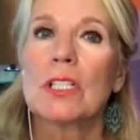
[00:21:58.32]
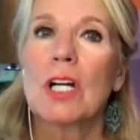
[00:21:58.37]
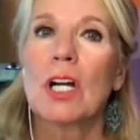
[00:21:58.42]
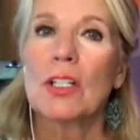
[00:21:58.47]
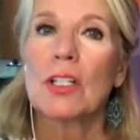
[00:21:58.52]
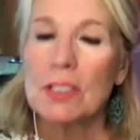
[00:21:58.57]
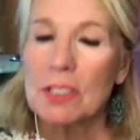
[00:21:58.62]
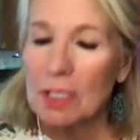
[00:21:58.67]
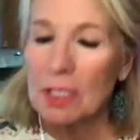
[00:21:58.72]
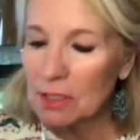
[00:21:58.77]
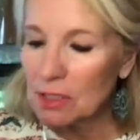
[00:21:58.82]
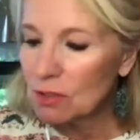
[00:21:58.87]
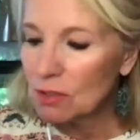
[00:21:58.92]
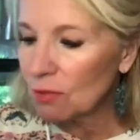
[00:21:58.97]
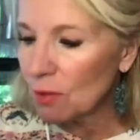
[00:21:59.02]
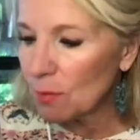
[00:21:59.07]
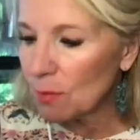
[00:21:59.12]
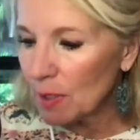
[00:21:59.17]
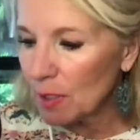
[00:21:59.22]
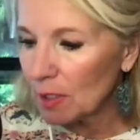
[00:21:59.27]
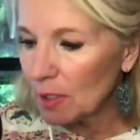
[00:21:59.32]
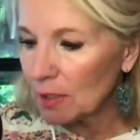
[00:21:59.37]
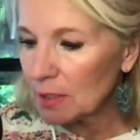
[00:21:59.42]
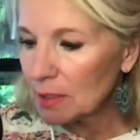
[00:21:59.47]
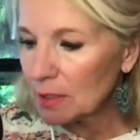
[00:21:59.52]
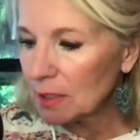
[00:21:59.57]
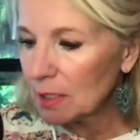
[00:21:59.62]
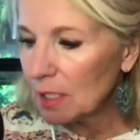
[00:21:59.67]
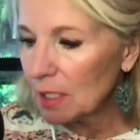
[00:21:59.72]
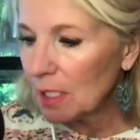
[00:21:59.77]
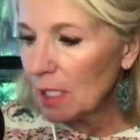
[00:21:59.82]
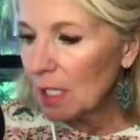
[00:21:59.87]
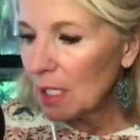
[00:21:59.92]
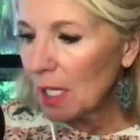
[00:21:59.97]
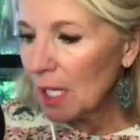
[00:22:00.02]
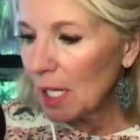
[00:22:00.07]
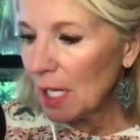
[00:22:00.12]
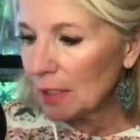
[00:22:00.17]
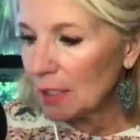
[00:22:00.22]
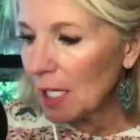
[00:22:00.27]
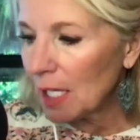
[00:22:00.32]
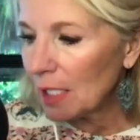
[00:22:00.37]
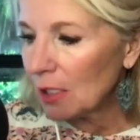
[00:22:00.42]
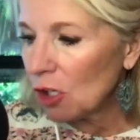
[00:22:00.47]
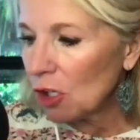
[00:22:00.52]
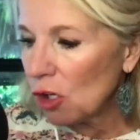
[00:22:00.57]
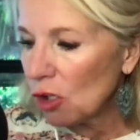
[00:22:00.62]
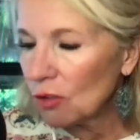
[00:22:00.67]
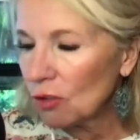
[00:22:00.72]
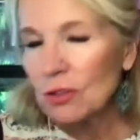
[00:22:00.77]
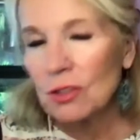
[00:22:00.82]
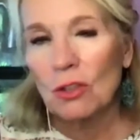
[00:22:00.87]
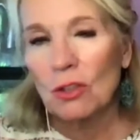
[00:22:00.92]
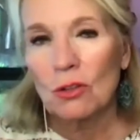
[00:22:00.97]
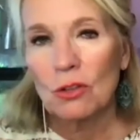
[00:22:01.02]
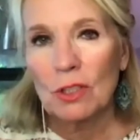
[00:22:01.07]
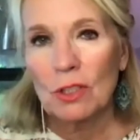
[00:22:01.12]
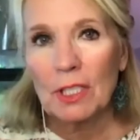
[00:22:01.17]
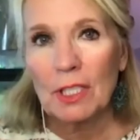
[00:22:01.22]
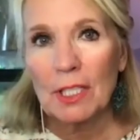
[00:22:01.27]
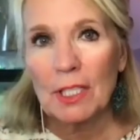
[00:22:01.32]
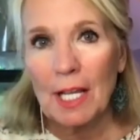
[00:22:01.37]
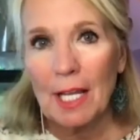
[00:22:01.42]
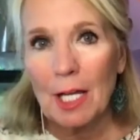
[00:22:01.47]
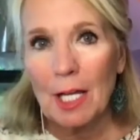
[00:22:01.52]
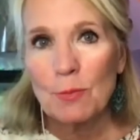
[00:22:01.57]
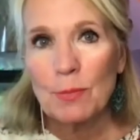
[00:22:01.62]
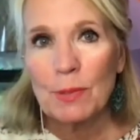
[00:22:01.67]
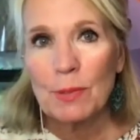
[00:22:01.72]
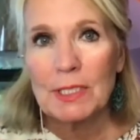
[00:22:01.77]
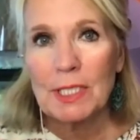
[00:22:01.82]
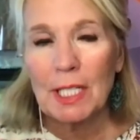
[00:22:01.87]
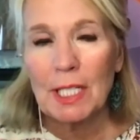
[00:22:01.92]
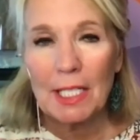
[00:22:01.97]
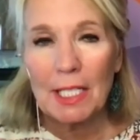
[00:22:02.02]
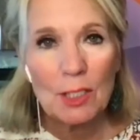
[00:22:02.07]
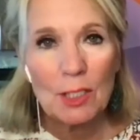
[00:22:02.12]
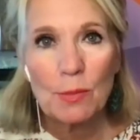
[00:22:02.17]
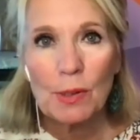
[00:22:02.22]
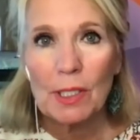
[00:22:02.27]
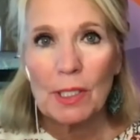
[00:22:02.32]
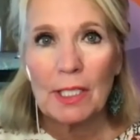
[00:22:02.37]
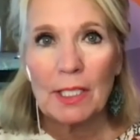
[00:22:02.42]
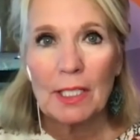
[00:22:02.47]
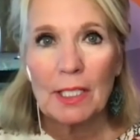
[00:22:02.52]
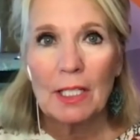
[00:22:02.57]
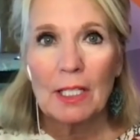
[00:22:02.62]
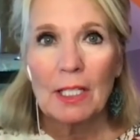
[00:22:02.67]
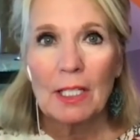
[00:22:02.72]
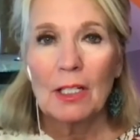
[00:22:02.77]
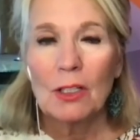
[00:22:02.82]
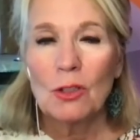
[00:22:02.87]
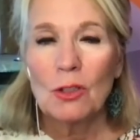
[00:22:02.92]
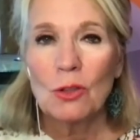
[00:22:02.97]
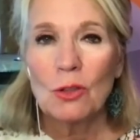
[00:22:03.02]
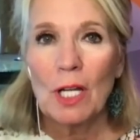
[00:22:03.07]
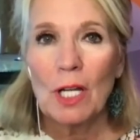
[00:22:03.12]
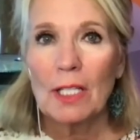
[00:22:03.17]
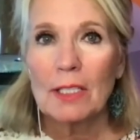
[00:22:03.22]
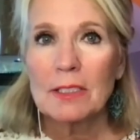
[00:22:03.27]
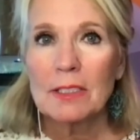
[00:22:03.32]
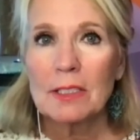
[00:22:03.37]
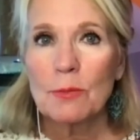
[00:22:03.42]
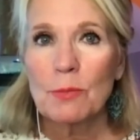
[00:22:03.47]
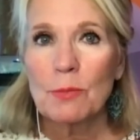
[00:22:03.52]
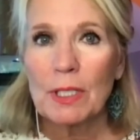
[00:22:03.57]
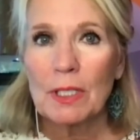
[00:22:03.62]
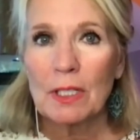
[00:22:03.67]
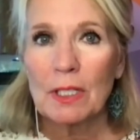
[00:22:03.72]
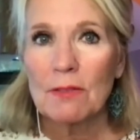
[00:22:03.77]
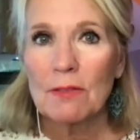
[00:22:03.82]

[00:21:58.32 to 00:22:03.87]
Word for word: our sins from us. And that also can happen to anybody who has been an